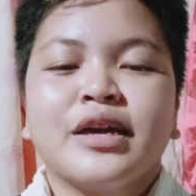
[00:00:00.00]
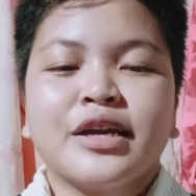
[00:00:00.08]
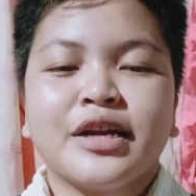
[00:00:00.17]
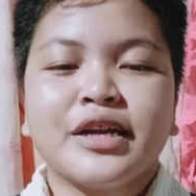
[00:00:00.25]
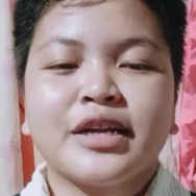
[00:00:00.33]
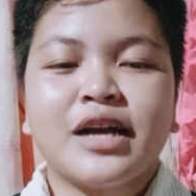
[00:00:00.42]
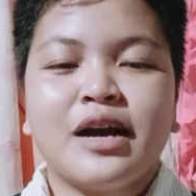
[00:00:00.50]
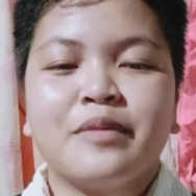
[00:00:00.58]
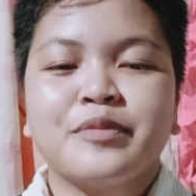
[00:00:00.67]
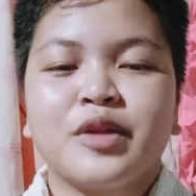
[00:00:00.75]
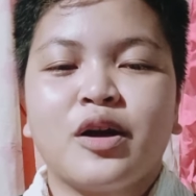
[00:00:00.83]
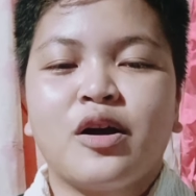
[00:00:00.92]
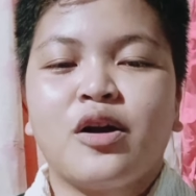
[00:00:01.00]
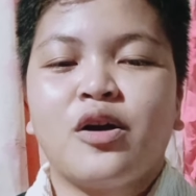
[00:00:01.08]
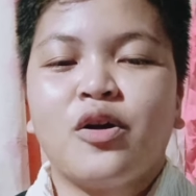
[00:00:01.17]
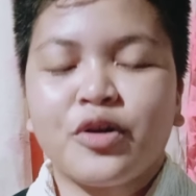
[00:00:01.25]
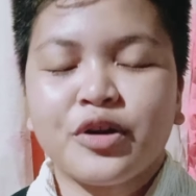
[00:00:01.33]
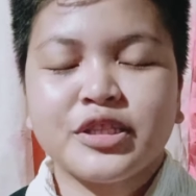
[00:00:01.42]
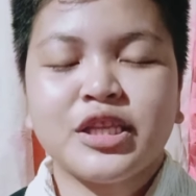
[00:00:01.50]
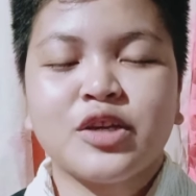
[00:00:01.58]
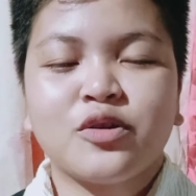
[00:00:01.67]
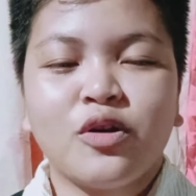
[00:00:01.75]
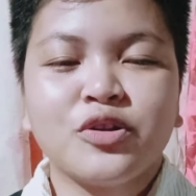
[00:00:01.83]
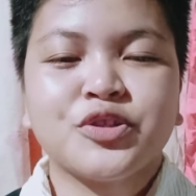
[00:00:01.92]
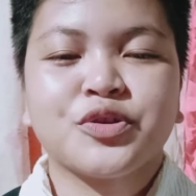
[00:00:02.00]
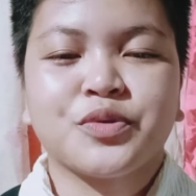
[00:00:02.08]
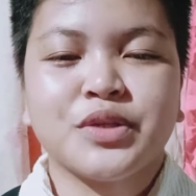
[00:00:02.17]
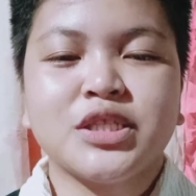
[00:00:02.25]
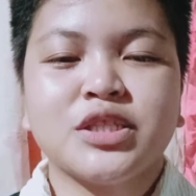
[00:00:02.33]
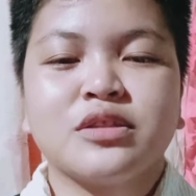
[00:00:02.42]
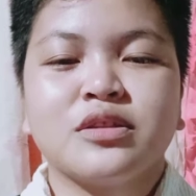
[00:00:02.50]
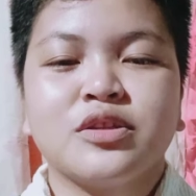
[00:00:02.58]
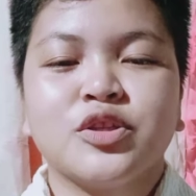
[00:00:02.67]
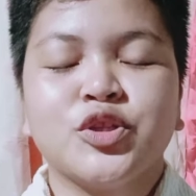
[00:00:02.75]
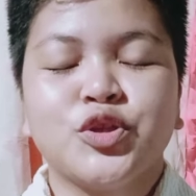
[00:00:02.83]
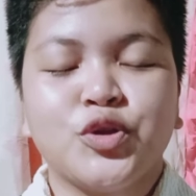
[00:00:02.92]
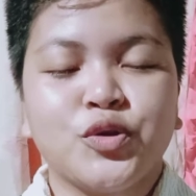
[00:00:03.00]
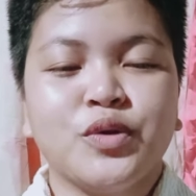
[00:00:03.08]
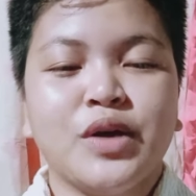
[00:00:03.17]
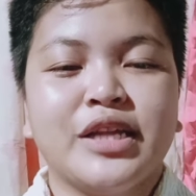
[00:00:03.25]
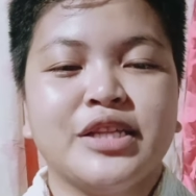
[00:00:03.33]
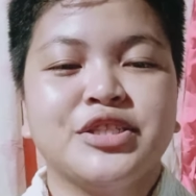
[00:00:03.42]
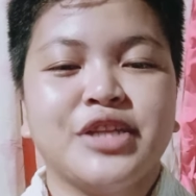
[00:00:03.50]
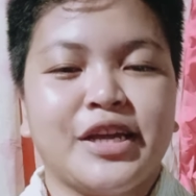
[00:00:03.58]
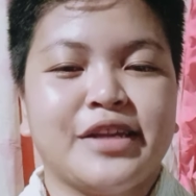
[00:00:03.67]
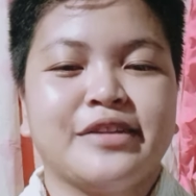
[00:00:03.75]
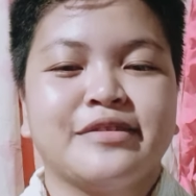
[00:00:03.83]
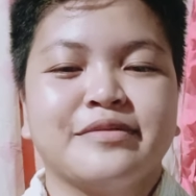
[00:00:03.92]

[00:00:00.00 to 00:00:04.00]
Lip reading: Here come the horticulturist Drew and Jane.